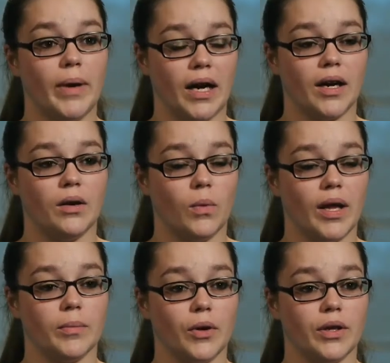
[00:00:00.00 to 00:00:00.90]
parent, while
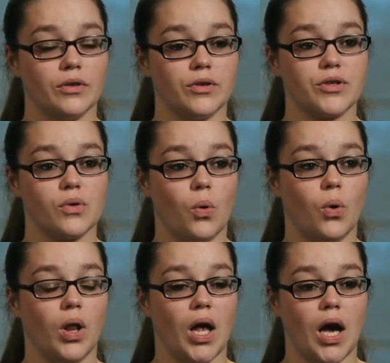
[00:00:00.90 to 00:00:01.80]
I'm going through
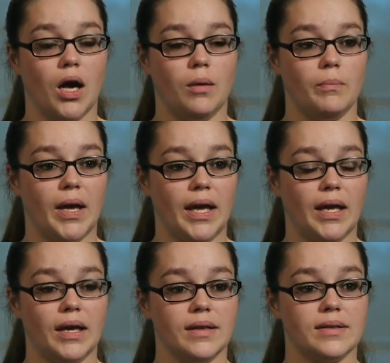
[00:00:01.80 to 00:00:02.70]
school, um, mm-hmm.
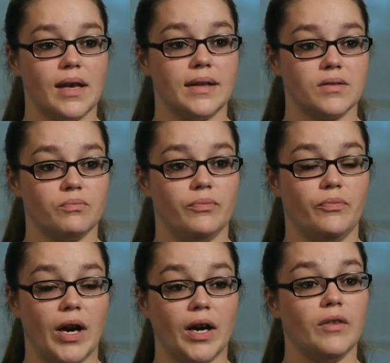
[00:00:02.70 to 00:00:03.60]
it is it's
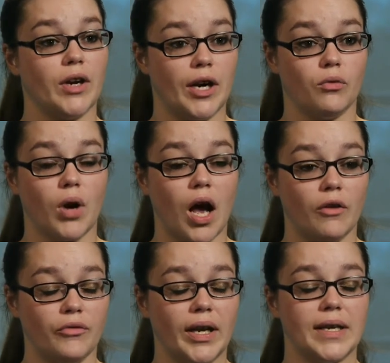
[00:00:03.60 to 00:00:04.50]
very very
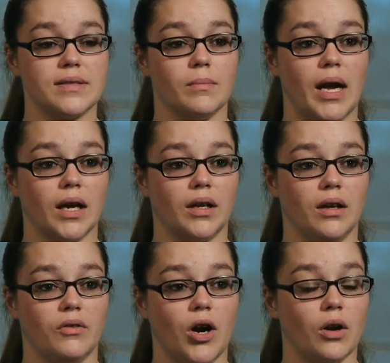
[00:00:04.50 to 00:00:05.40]
rough. It is
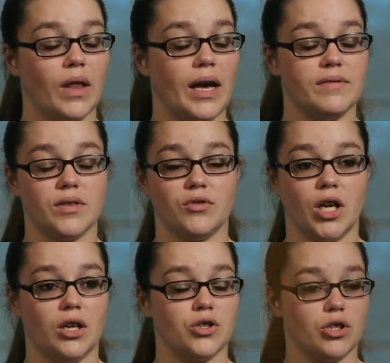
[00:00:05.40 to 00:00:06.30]
impacted. Our lives have changed